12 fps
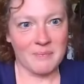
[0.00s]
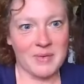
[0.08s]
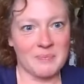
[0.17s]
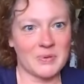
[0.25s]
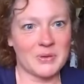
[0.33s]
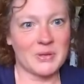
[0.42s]

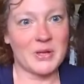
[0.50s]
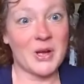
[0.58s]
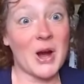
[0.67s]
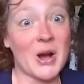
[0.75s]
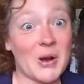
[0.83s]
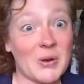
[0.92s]
people
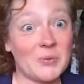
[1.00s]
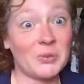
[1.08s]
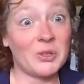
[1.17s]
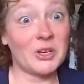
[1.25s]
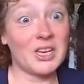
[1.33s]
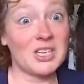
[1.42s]
are
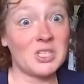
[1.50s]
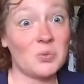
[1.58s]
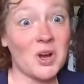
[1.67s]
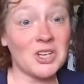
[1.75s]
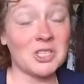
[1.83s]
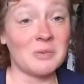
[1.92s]
looking to
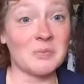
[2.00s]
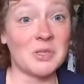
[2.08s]
watch them.